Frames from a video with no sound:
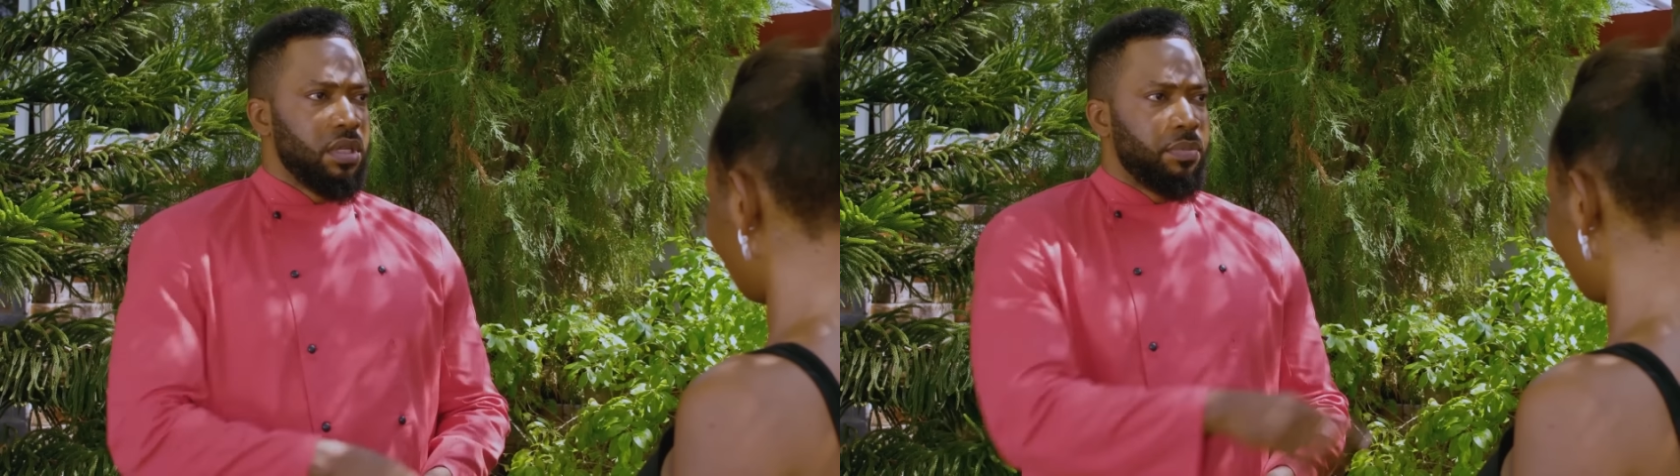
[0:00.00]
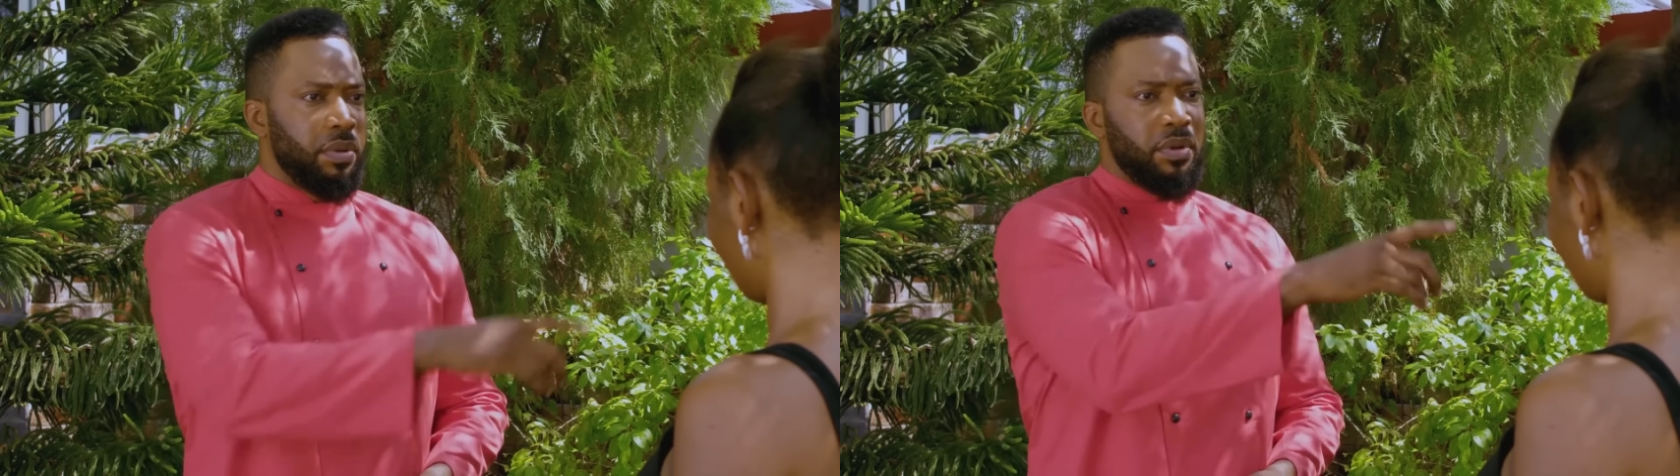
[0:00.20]

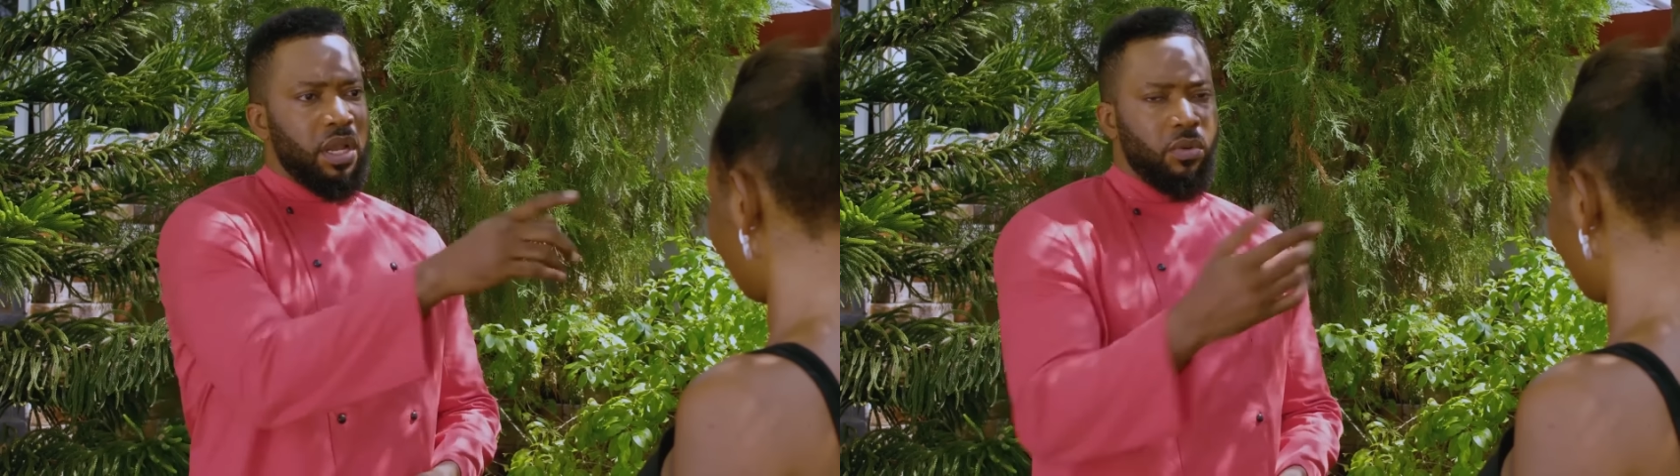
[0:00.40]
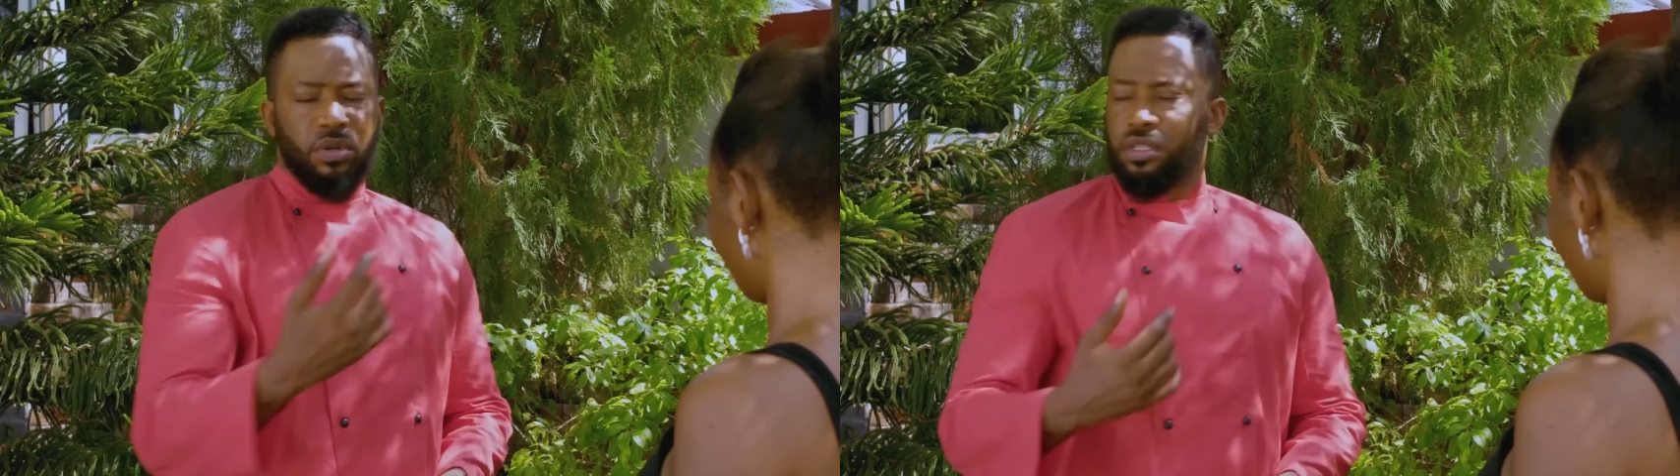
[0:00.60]
The people
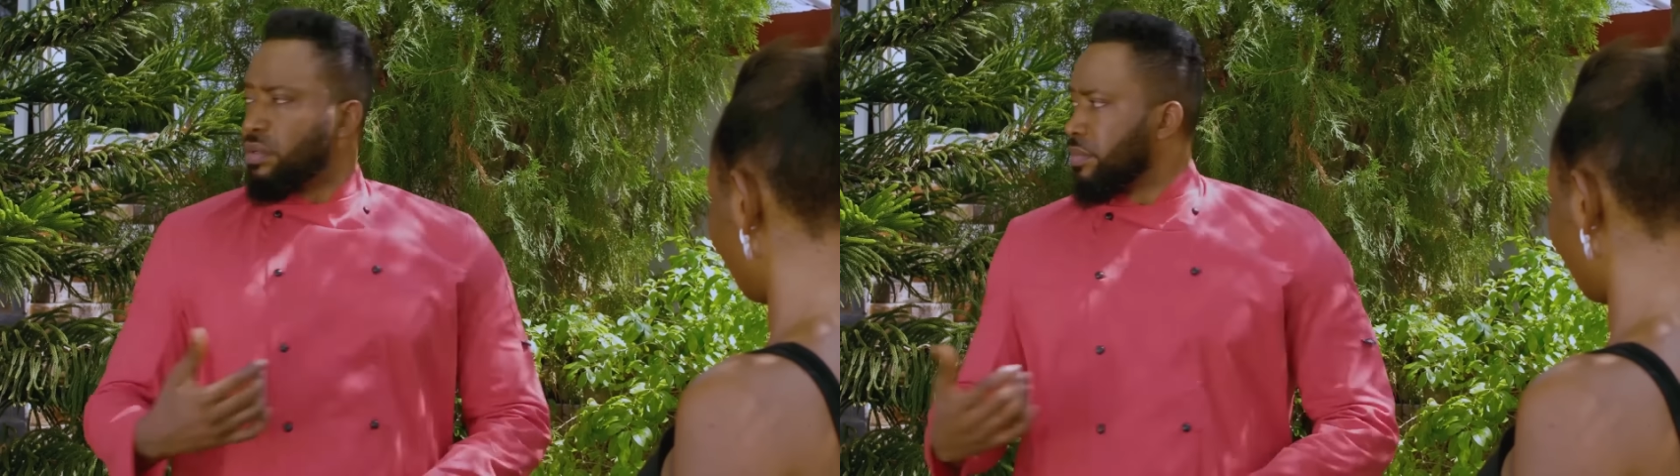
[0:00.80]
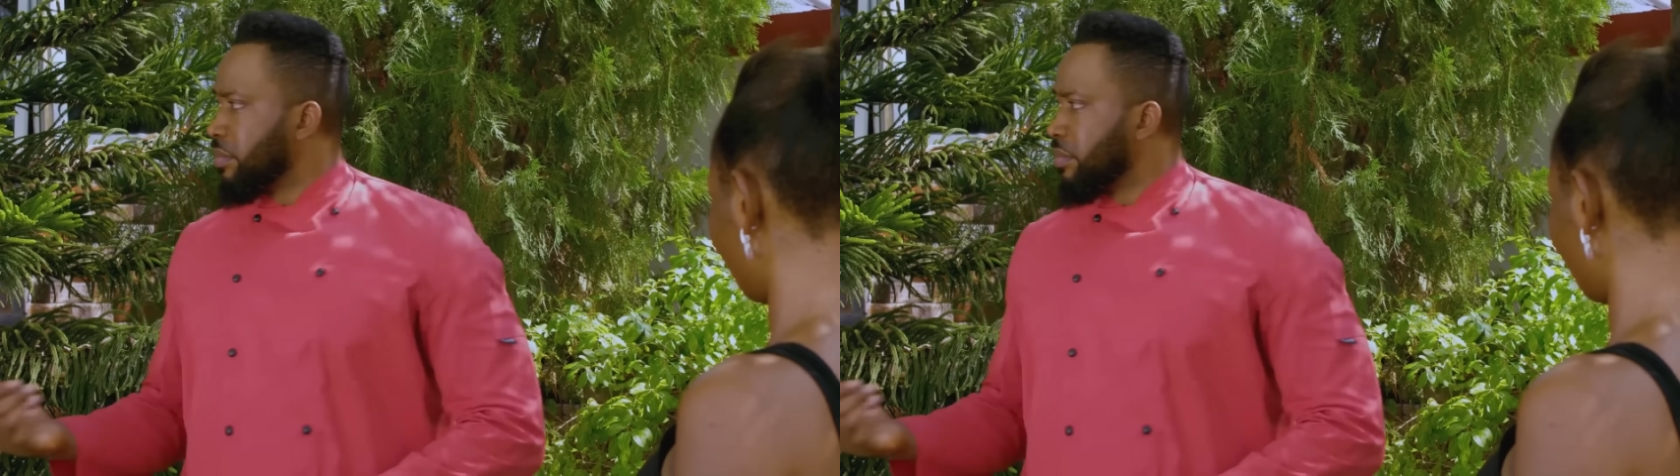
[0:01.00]
are watching.